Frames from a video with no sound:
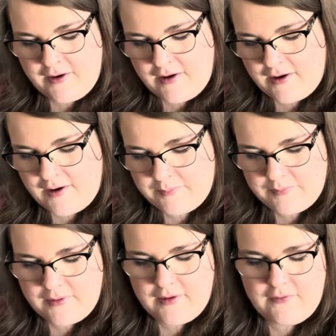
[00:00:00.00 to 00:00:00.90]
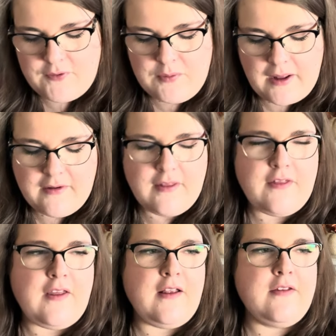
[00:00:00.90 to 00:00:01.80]
Um, if you like the
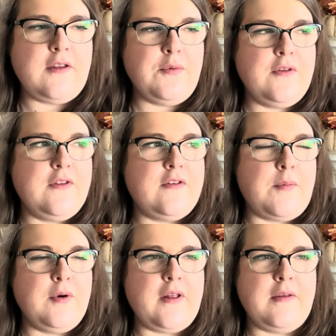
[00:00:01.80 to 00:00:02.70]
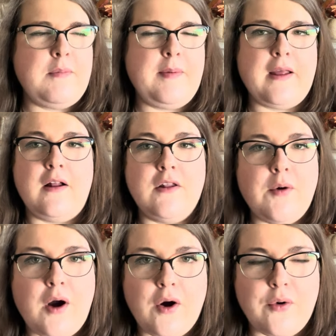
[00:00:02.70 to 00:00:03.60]
things that were in the summer, like maybe like
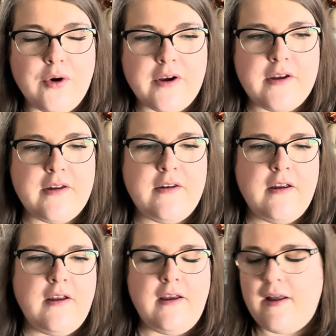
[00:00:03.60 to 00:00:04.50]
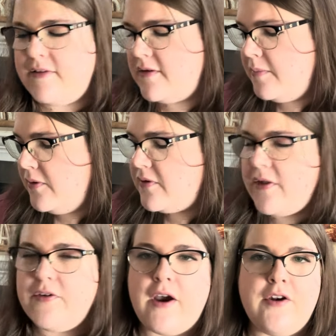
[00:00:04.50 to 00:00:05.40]
Aloha Orchid and some of those
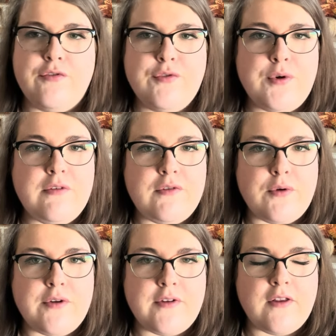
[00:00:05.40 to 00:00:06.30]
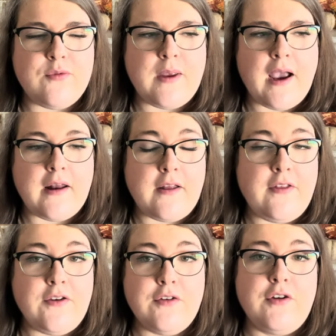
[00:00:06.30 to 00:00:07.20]
other kind of fruity floral scents we had, I
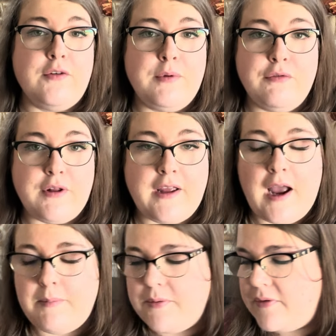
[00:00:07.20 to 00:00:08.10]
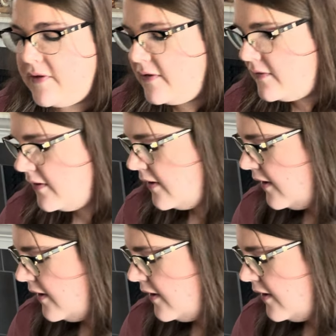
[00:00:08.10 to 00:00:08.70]
think you're gonna be really happy with these.